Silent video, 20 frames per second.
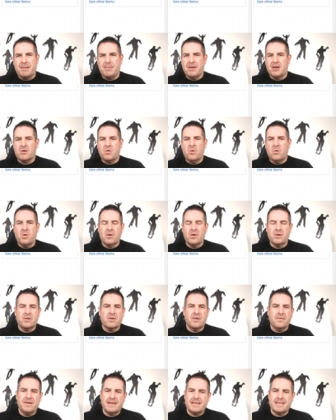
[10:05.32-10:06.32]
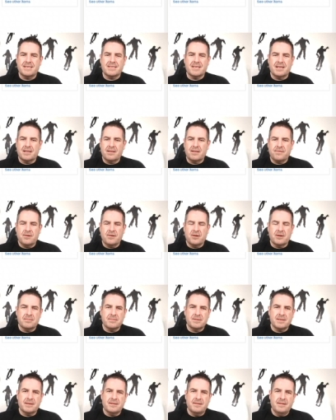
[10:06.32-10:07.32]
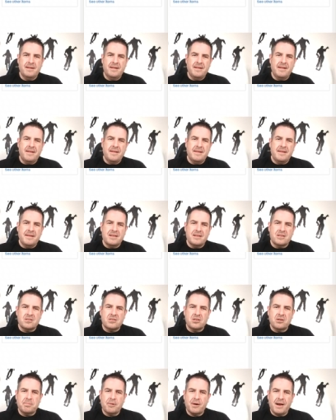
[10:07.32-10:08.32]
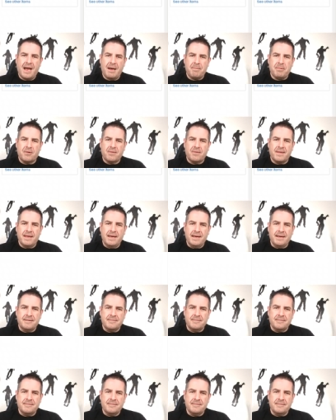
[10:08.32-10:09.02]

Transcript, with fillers: a quarter or fifty cents for him. So super happy with that.